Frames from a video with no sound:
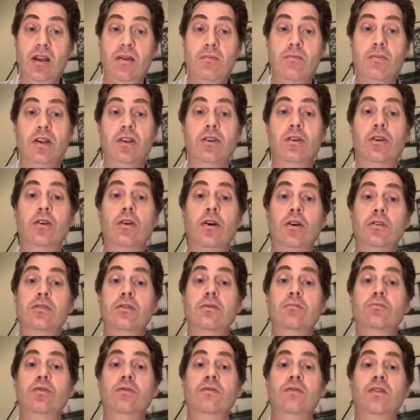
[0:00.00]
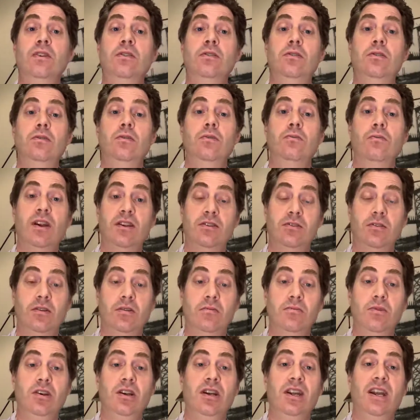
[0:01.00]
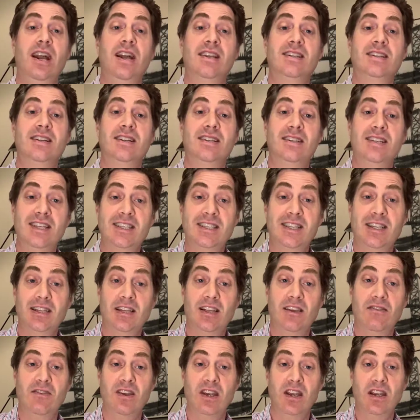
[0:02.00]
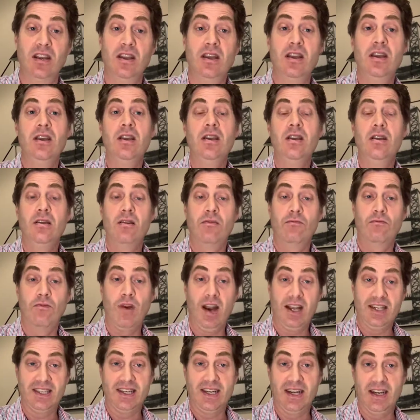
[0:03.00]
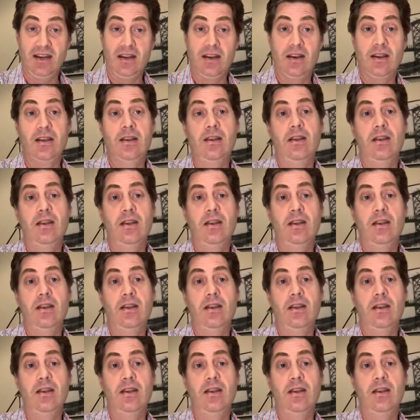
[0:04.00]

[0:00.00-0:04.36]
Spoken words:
but you can also move into a rental community as an assisted living resident.